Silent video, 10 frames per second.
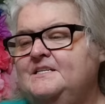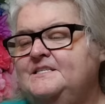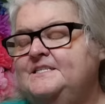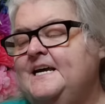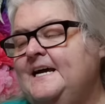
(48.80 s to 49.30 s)

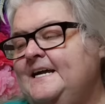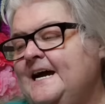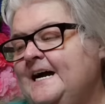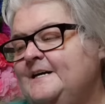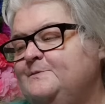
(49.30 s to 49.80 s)
Today
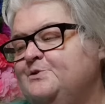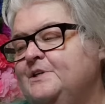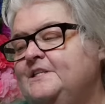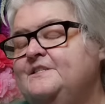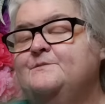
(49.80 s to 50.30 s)
I am
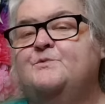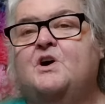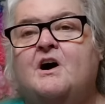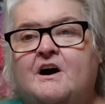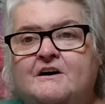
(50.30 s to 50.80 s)
drinking some
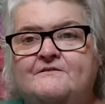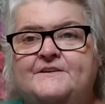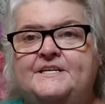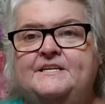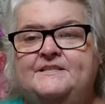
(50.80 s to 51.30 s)

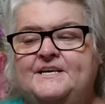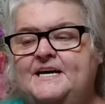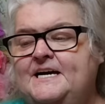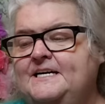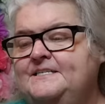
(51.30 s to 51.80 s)
coffee
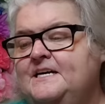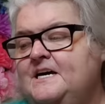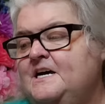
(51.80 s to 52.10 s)
that